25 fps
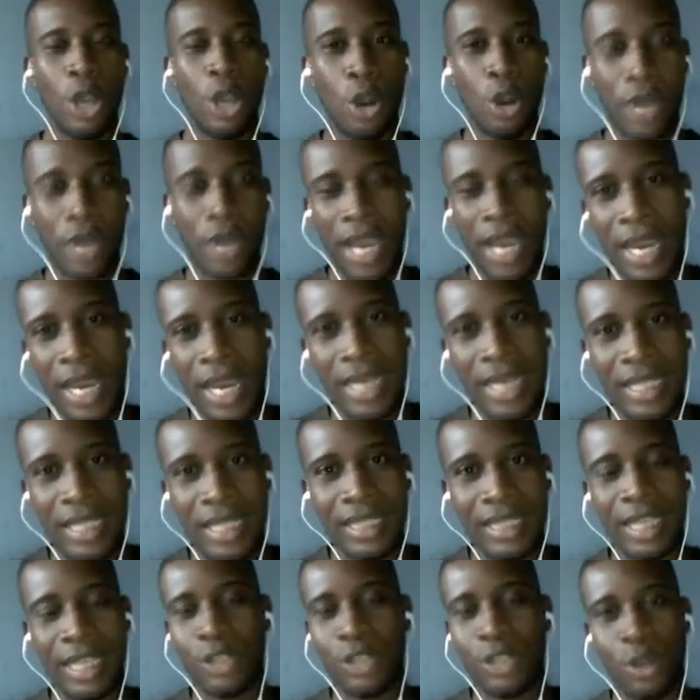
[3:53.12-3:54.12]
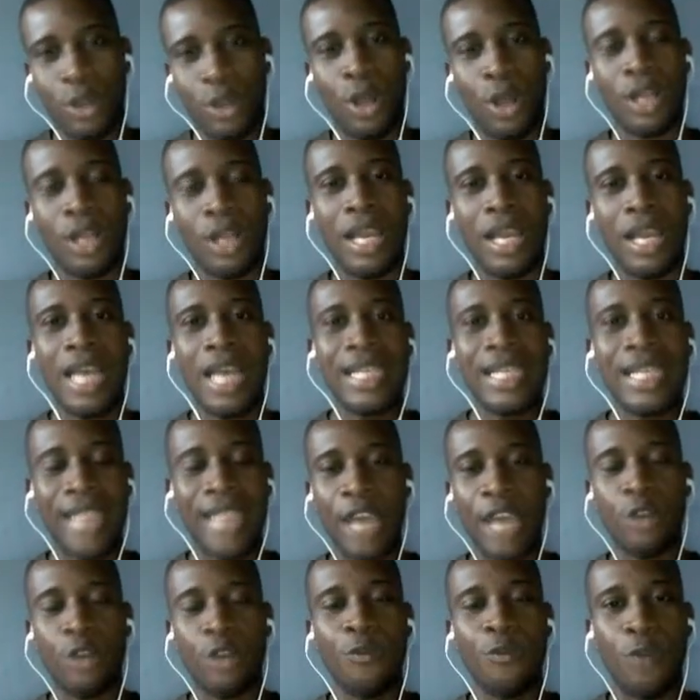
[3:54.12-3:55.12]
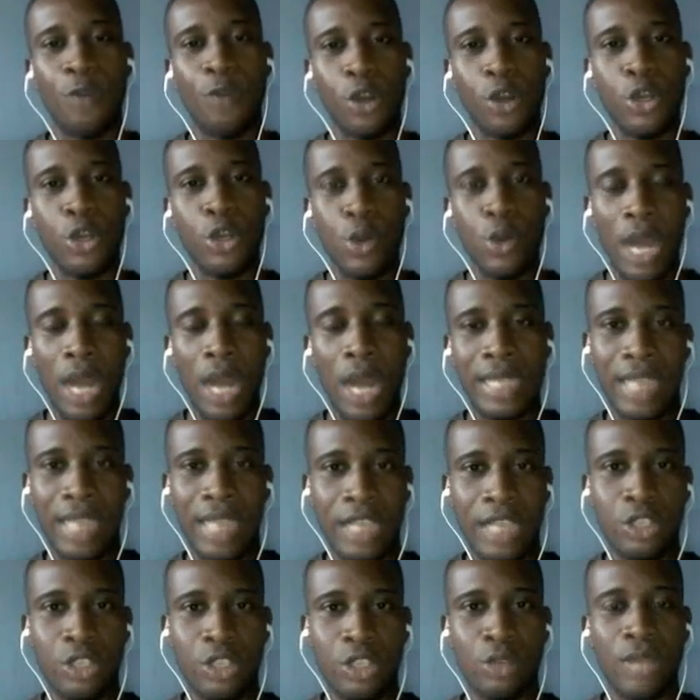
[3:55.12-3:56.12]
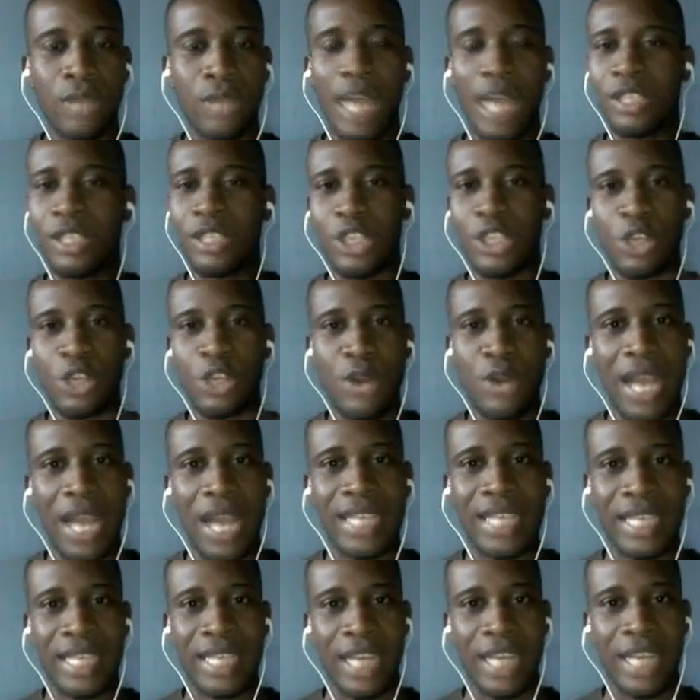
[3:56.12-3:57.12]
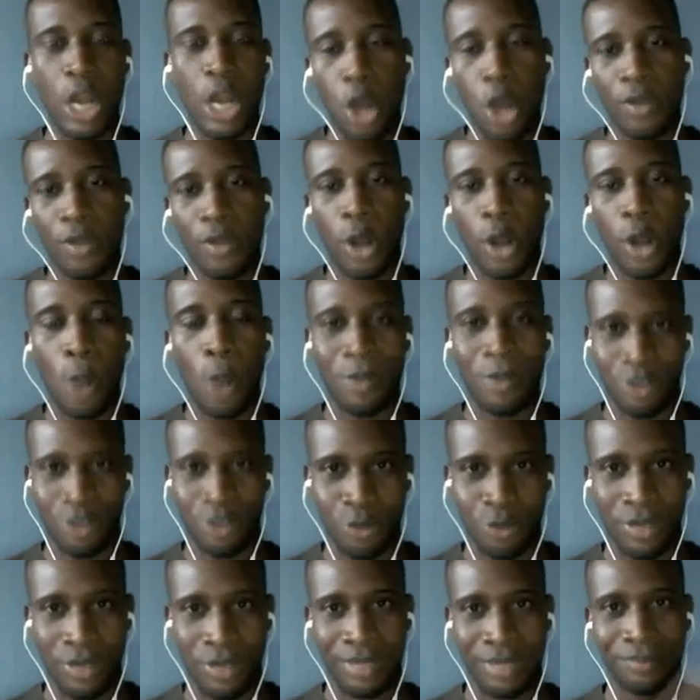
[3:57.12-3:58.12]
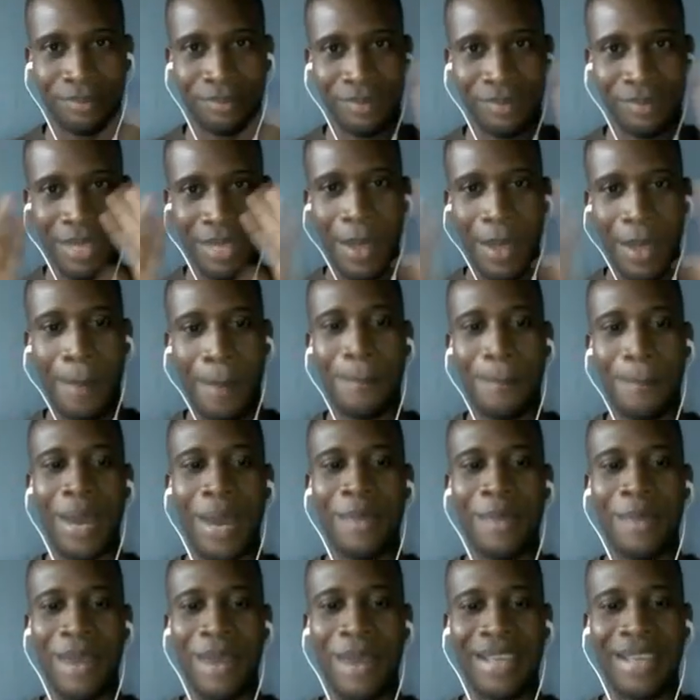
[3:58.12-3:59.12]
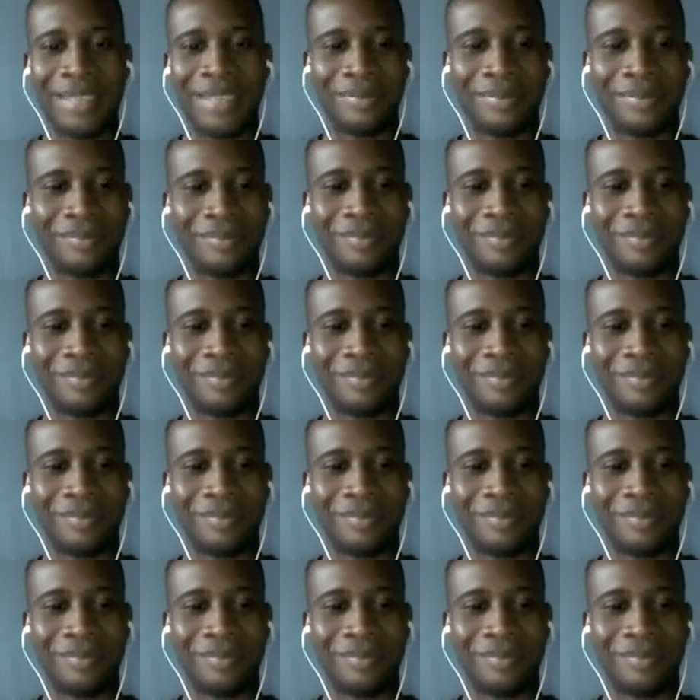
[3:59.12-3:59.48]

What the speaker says: Okay, that's all. Thank you for your attention and see you next in another opportunity. Bye bye.